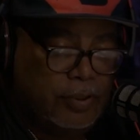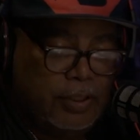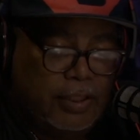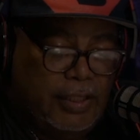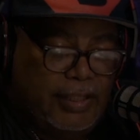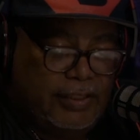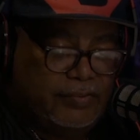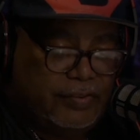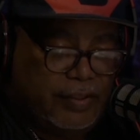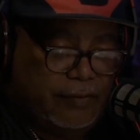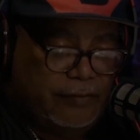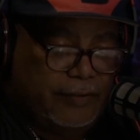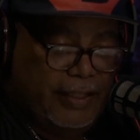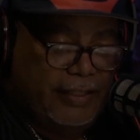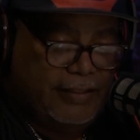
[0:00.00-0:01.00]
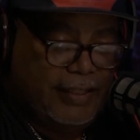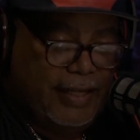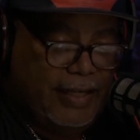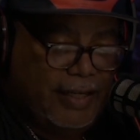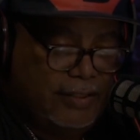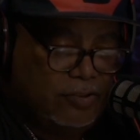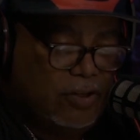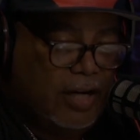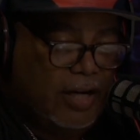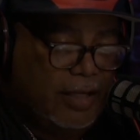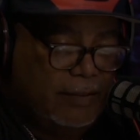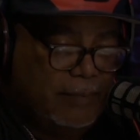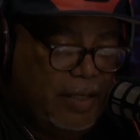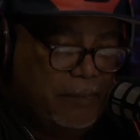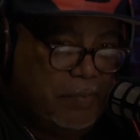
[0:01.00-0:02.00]
and stuff like that. I tried
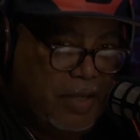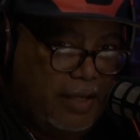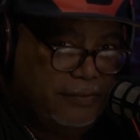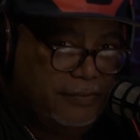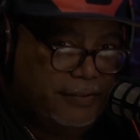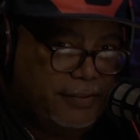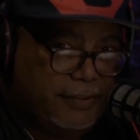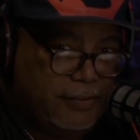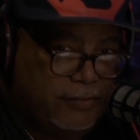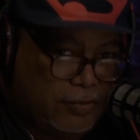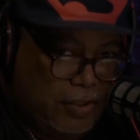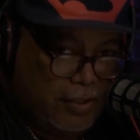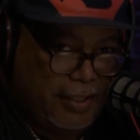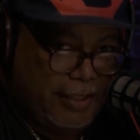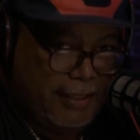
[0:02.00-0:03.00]
my best. Sorry.